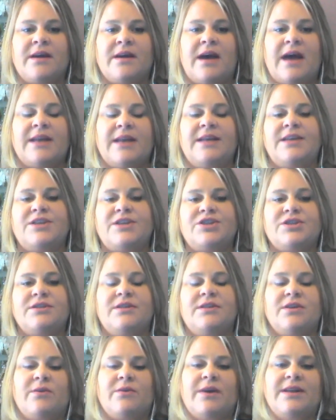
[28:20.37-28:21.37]
at each,
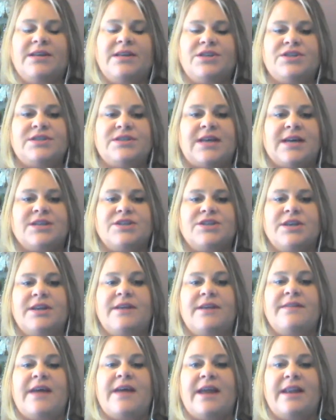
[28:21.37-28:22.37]
at each section,
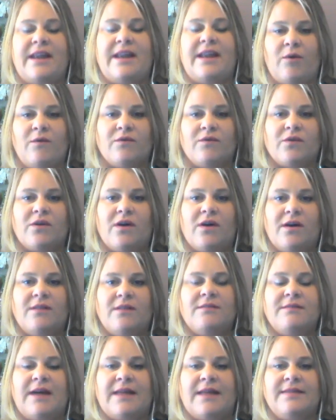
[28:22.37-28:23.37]
and then
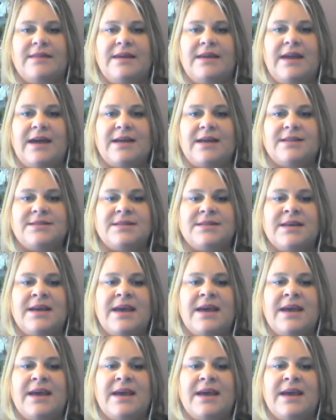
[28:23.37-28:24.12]
overall at the end.